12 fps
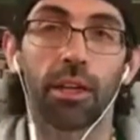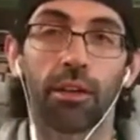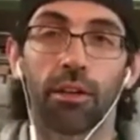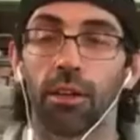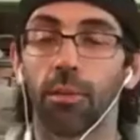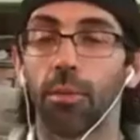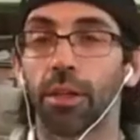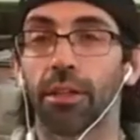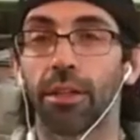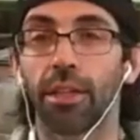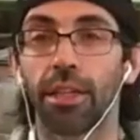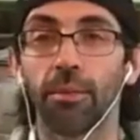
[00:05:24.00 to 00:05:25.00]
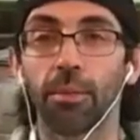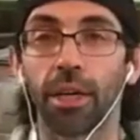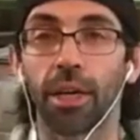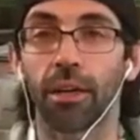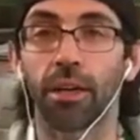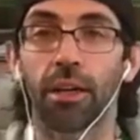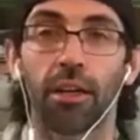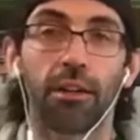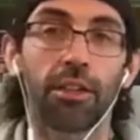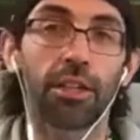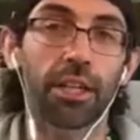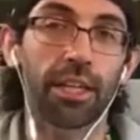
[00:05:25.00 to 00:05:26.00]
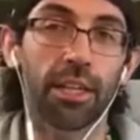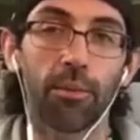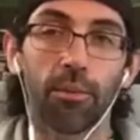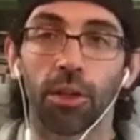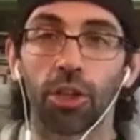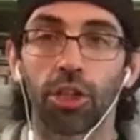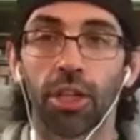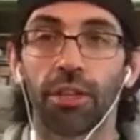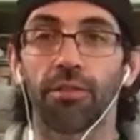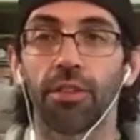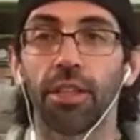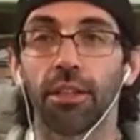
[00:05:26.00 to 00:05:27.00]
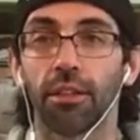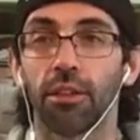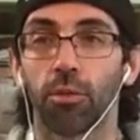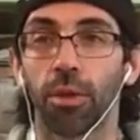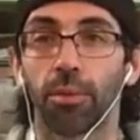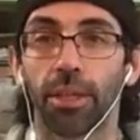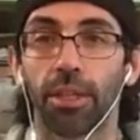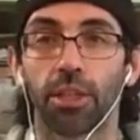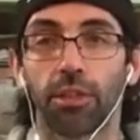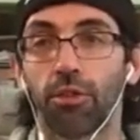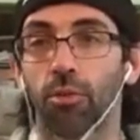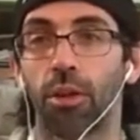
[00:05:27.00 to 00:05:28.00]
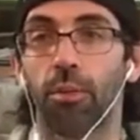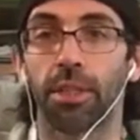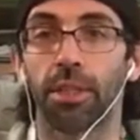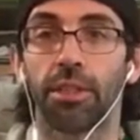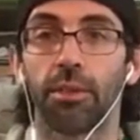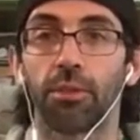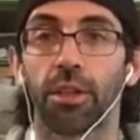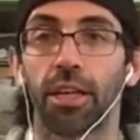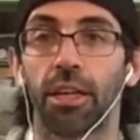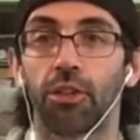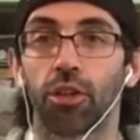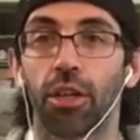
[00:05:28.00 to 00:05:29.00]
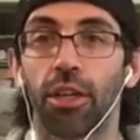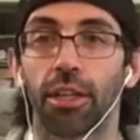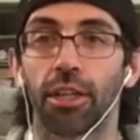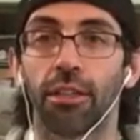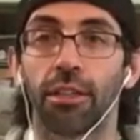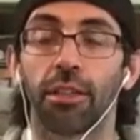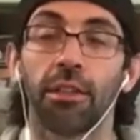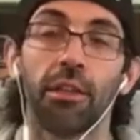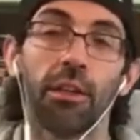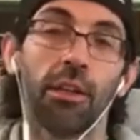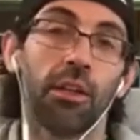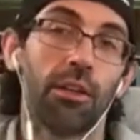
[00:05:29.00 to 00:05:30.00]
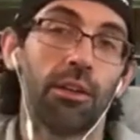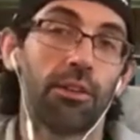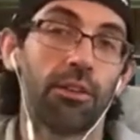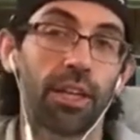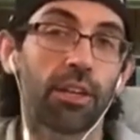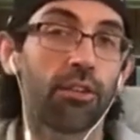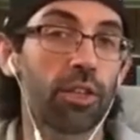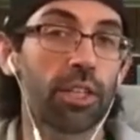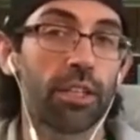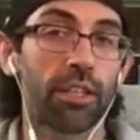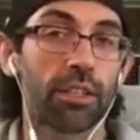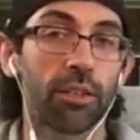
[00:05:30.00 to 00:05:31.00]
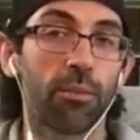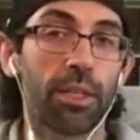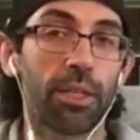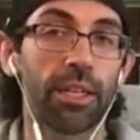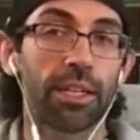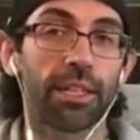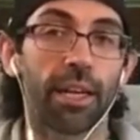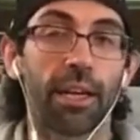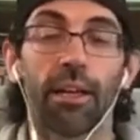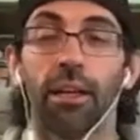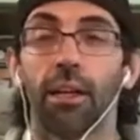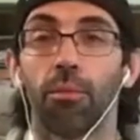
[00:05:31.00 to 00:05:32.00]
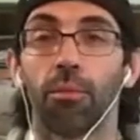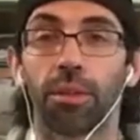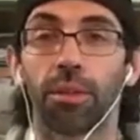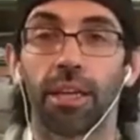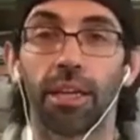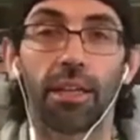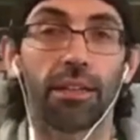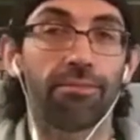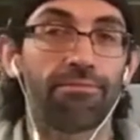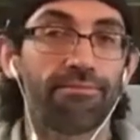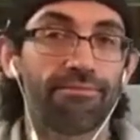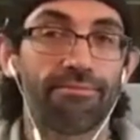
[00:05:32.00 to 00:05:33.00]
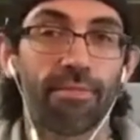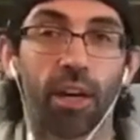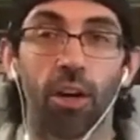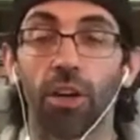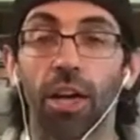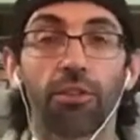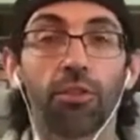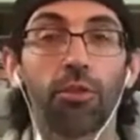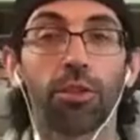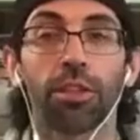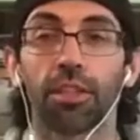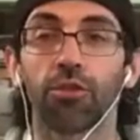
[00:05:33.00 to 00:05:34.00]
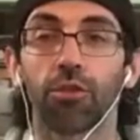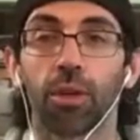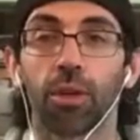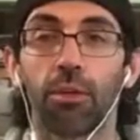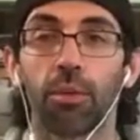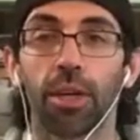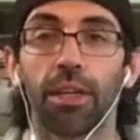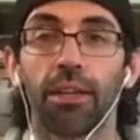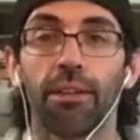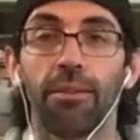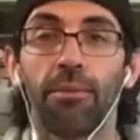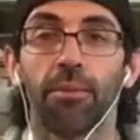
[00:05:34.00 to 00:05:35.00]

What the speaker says: Connor Hellebuck, you keep Kyle Connor, you keep Mark Scheifele. The Winnipeg Jets are one of the best teams in the National Hockey League. The Vancouver Canucks can be like that, but they are not doing things the right way.